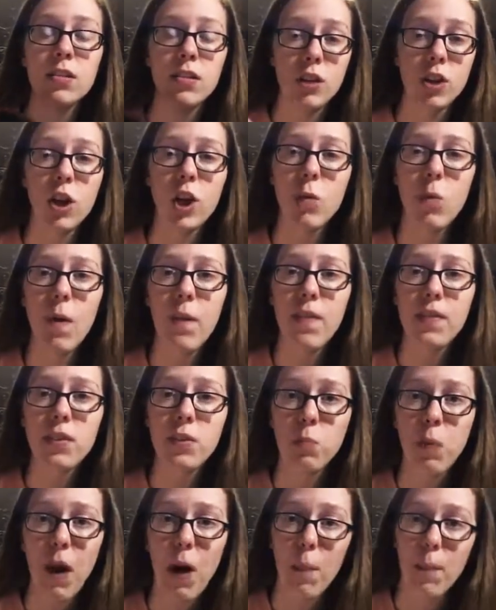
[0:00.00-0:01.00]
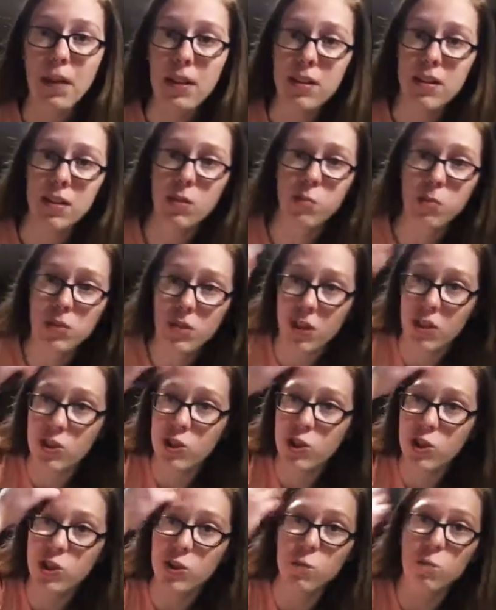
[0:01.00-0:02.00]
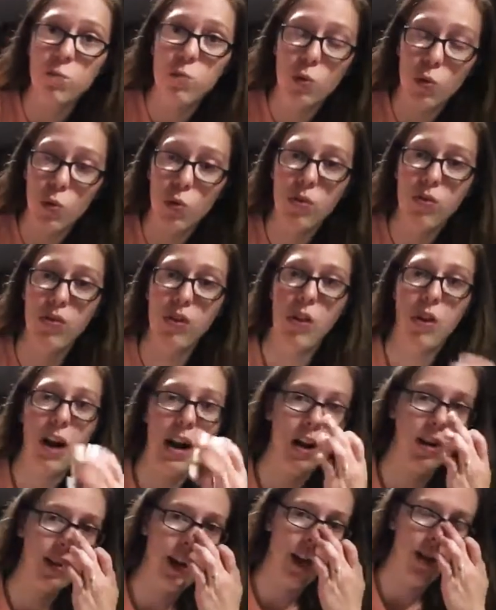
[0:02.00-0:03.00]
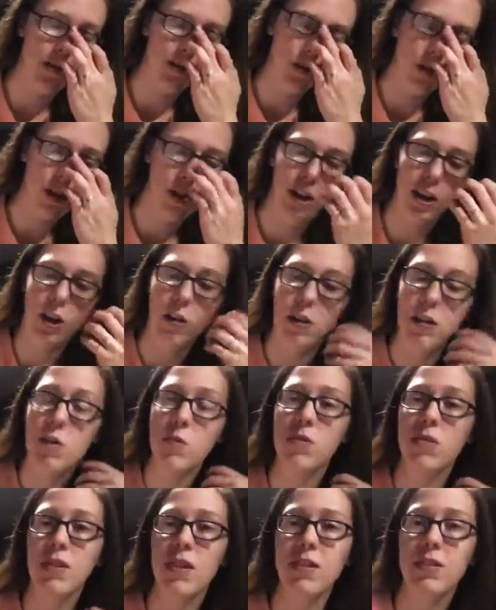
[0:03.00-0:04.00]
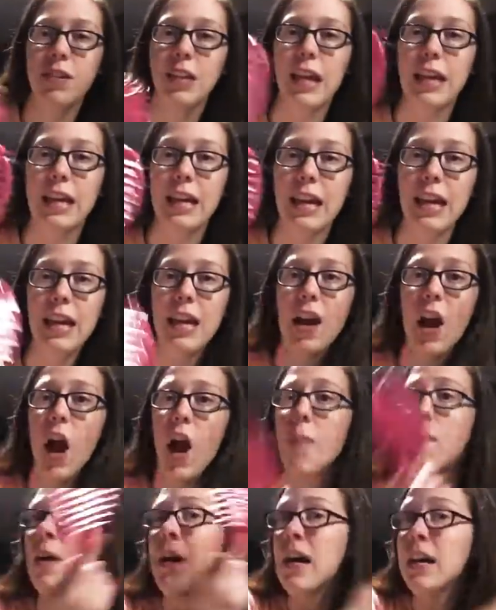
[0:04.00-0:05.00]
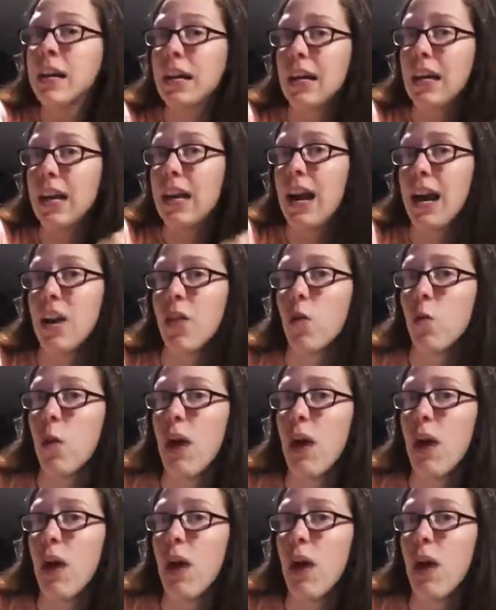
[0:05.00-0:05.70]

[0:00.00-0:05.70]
You're gonna want this as well because this is what's gonna smooth your hair down. So you're gonna use this to like get it up, get it out of the